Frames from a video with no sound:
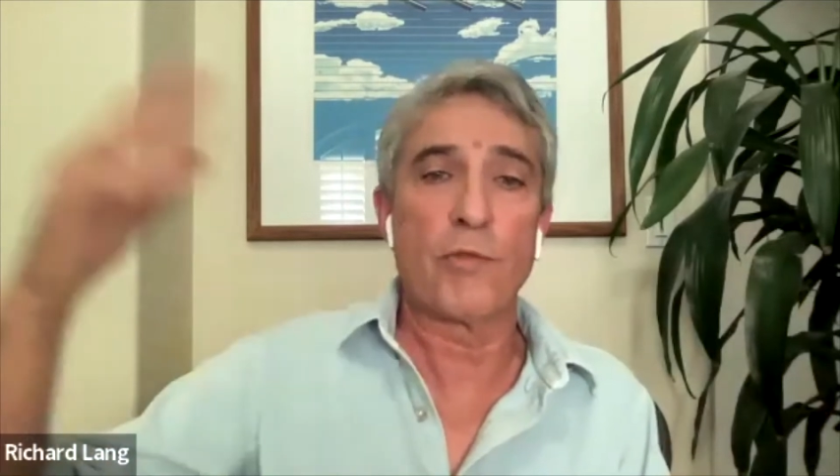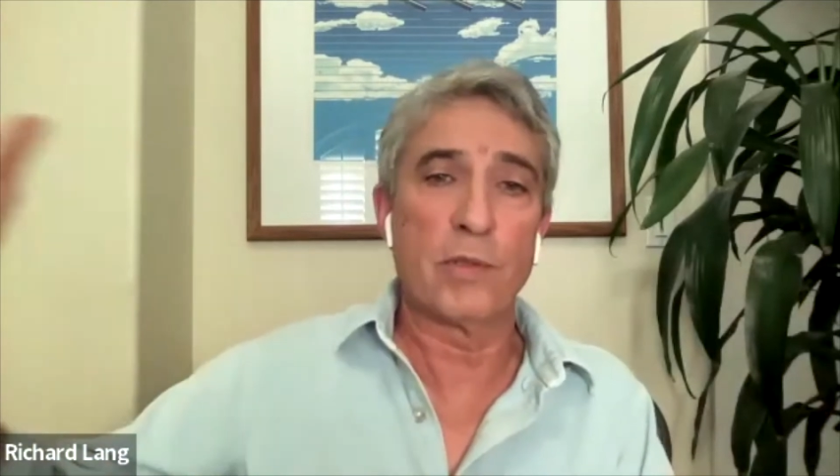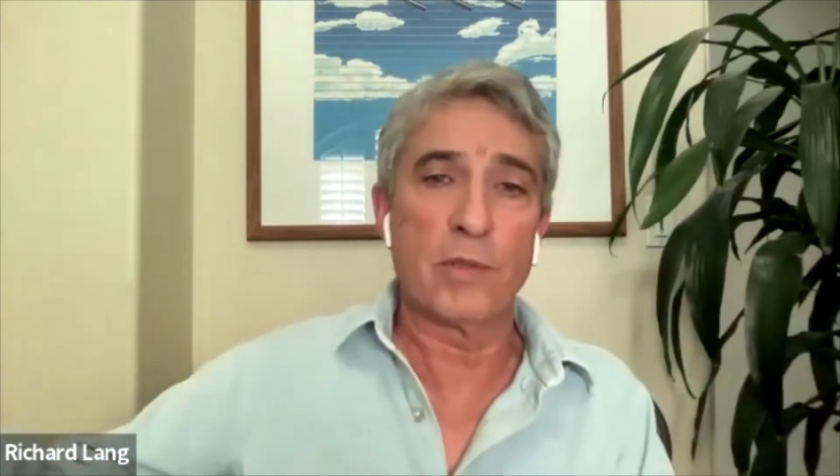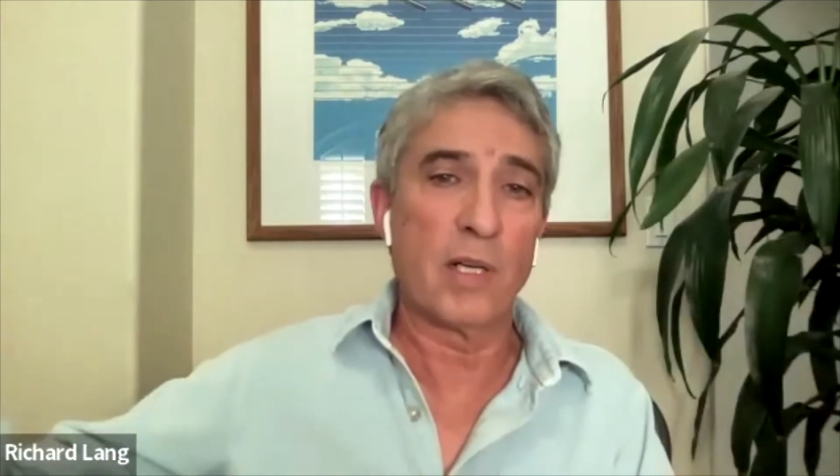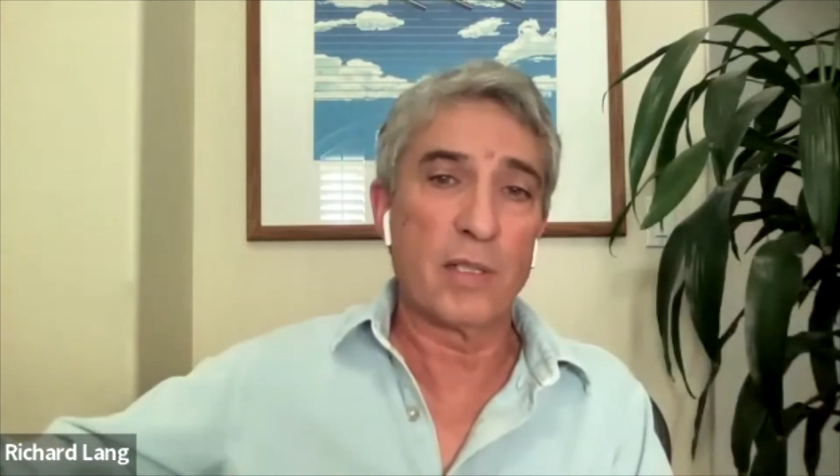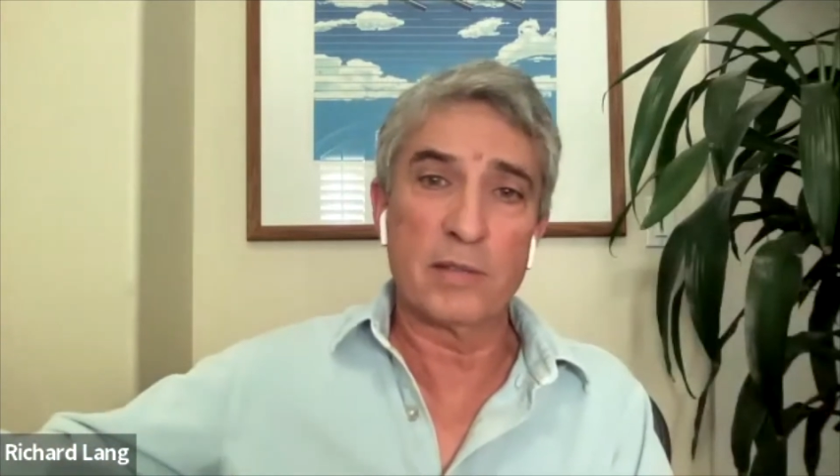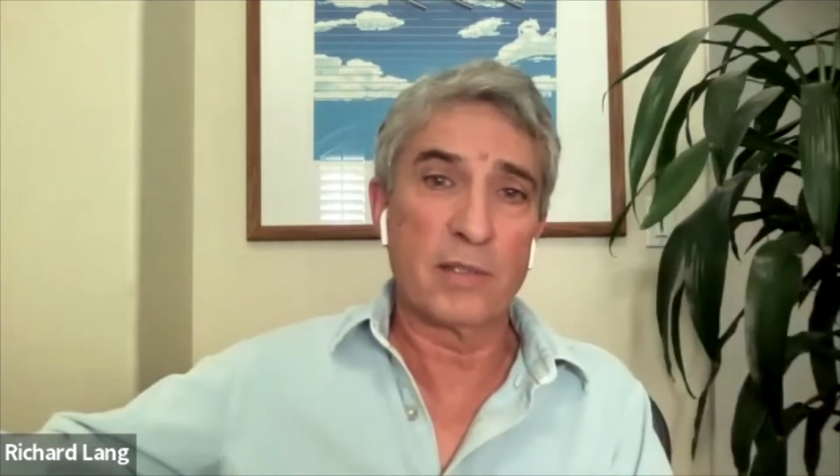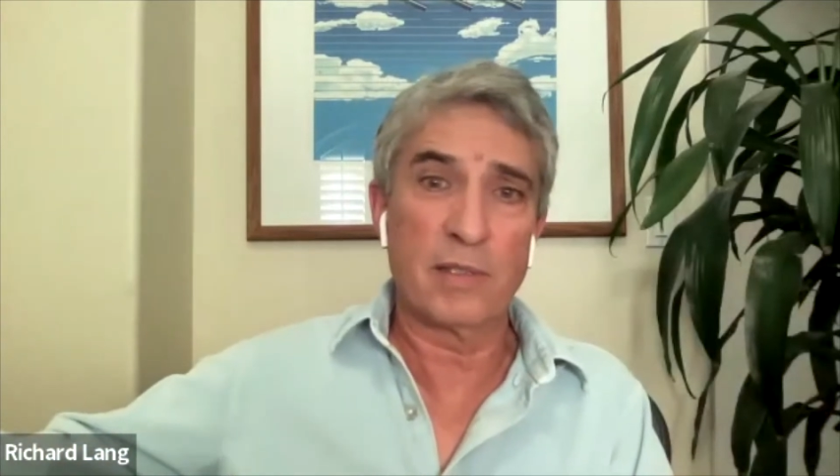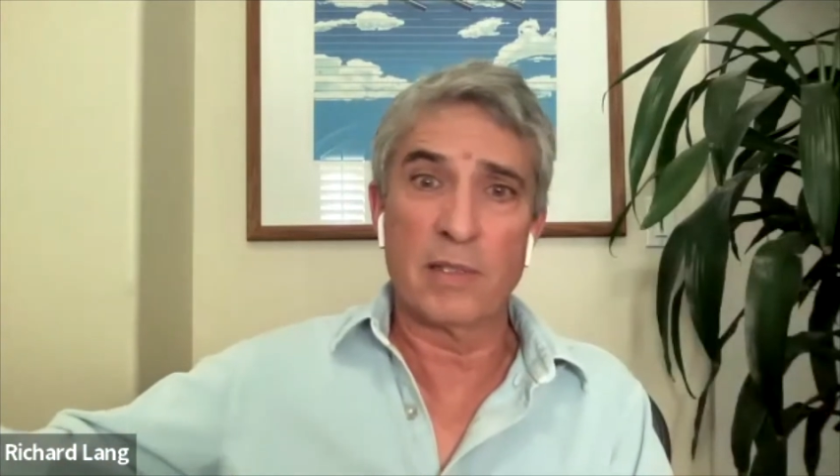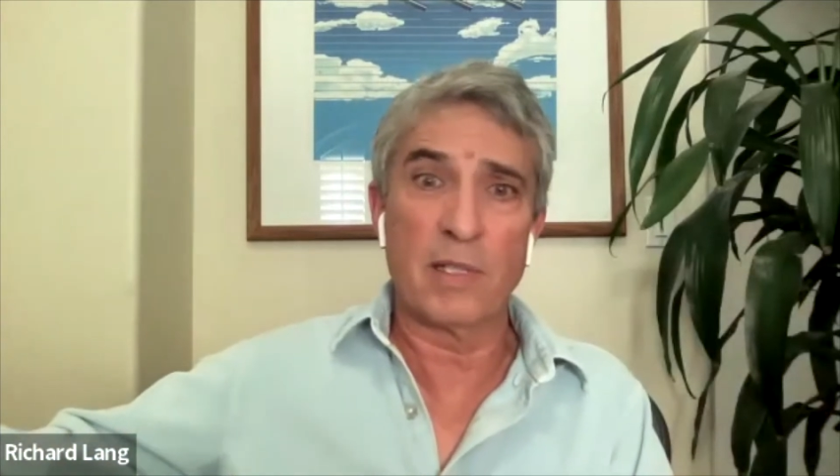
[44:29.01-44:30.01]
over
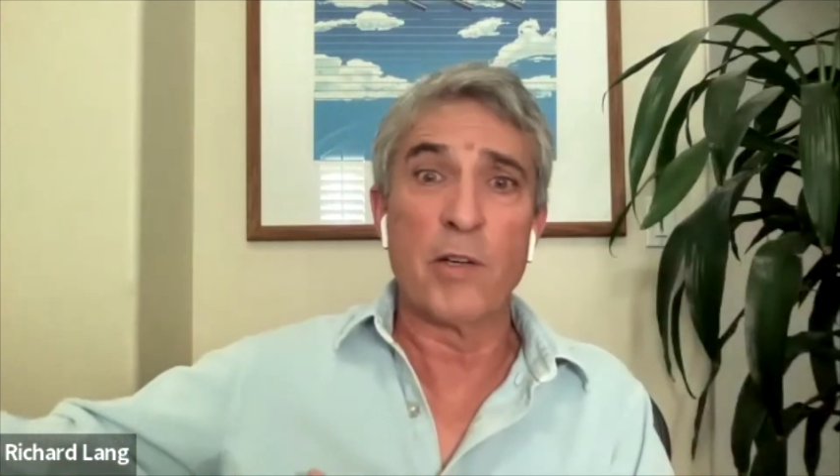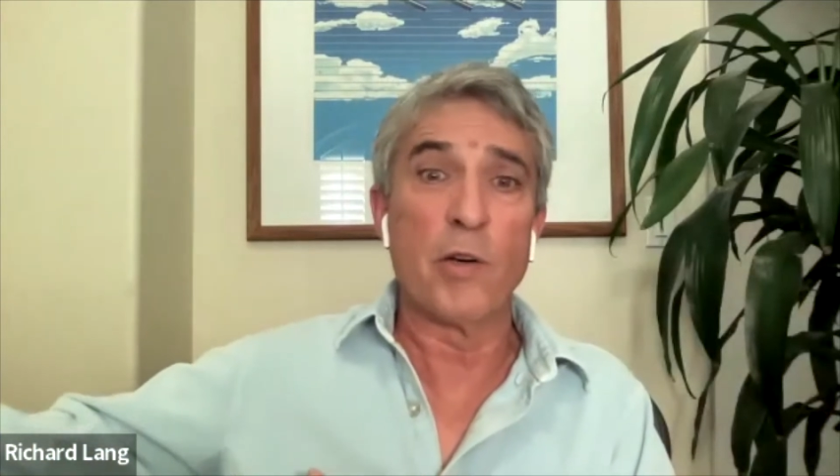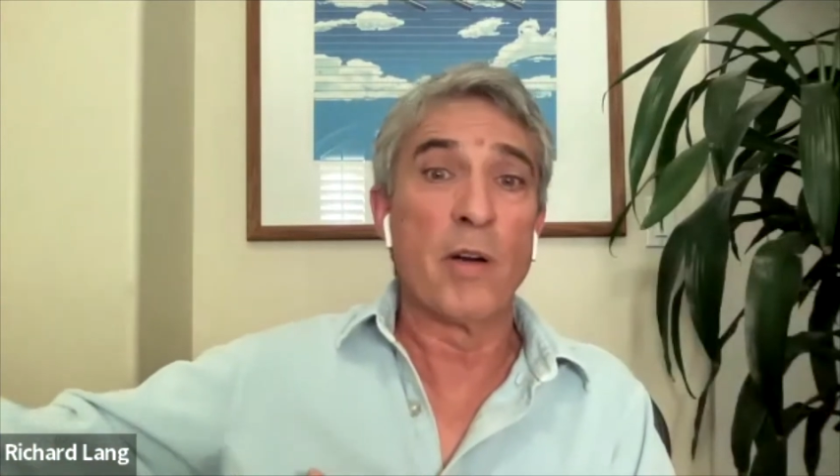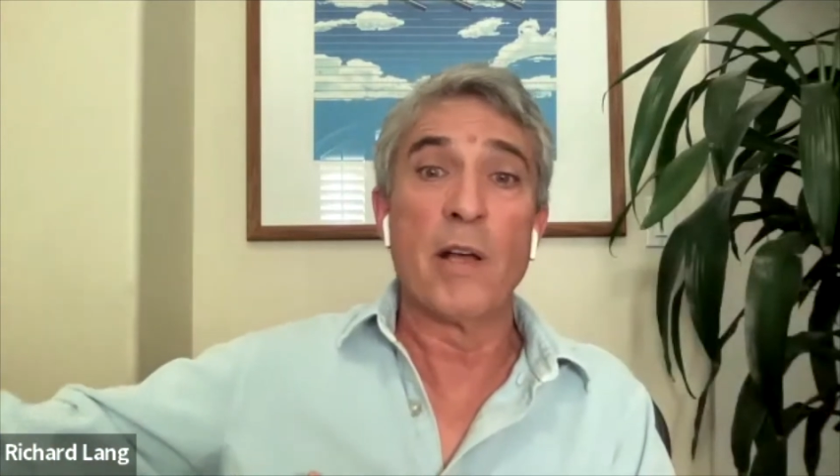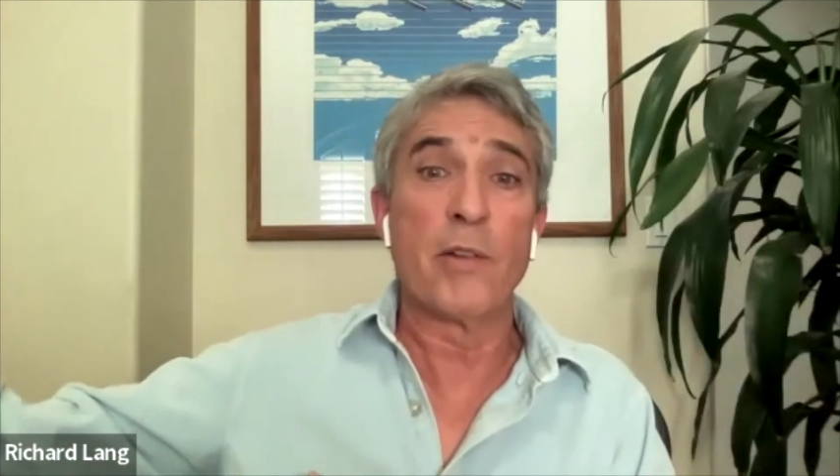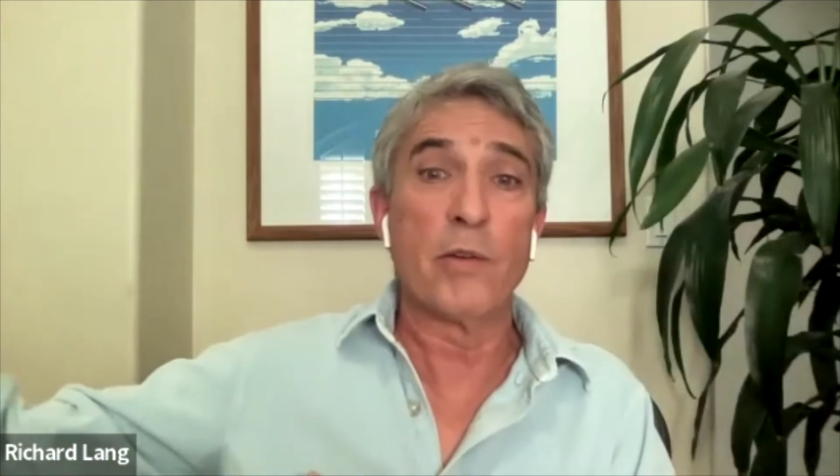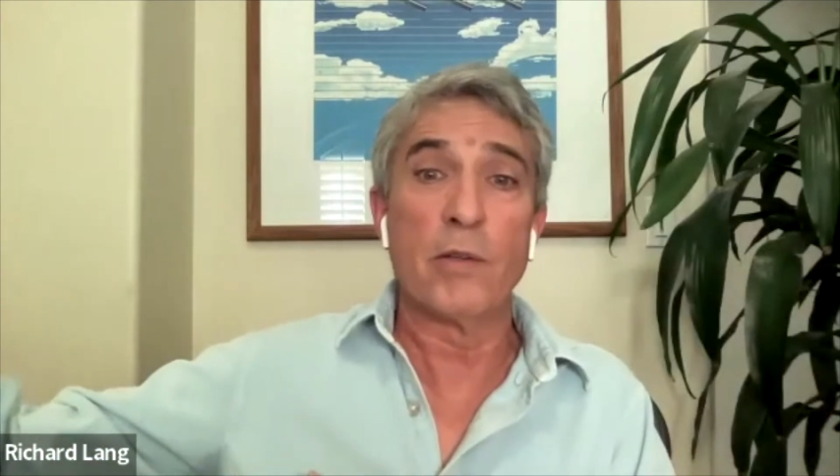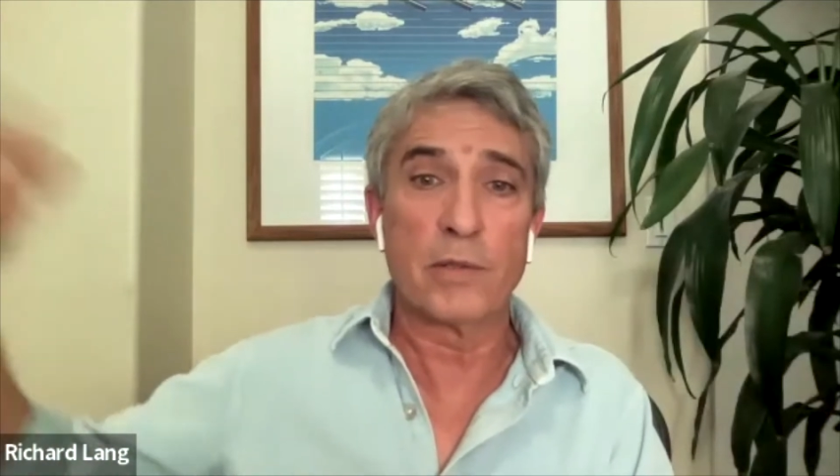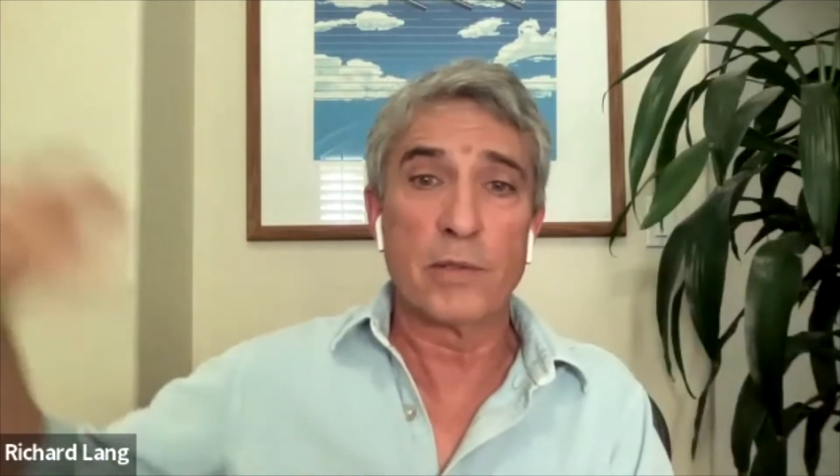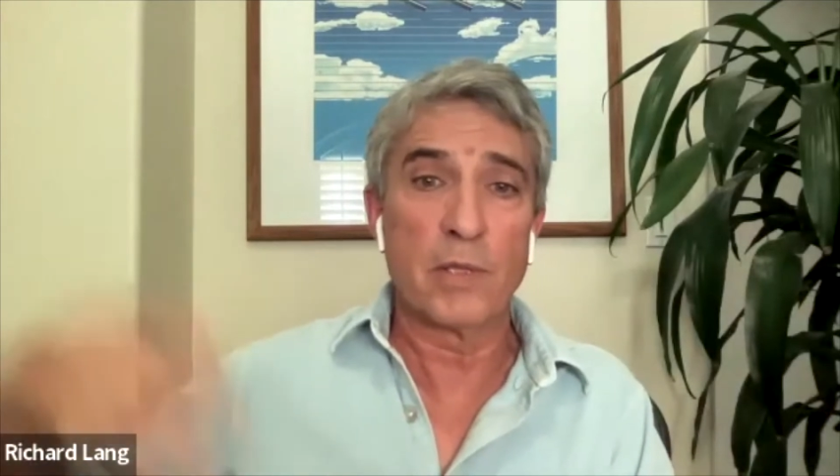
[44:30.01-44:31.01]
100
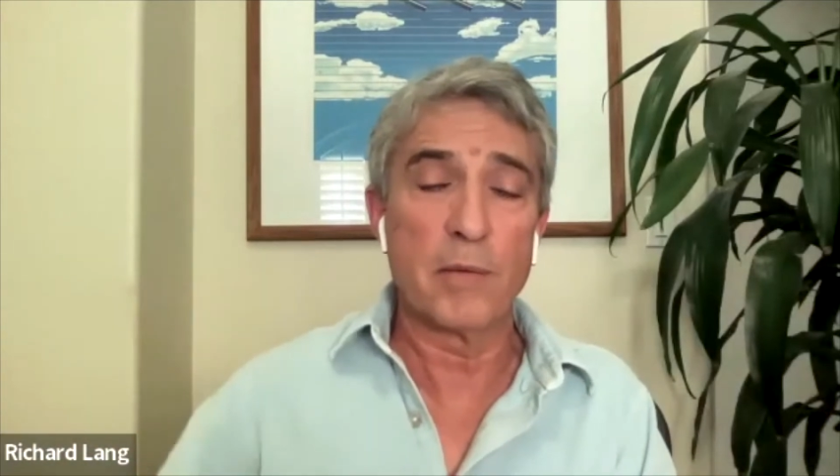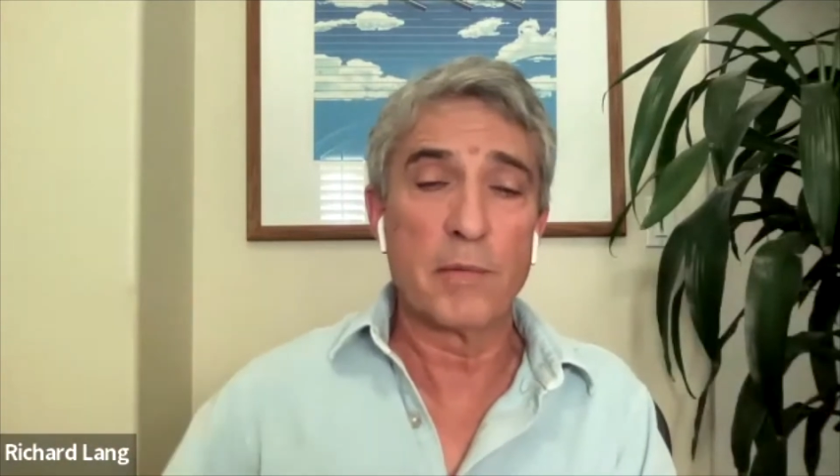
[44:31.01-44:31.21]
other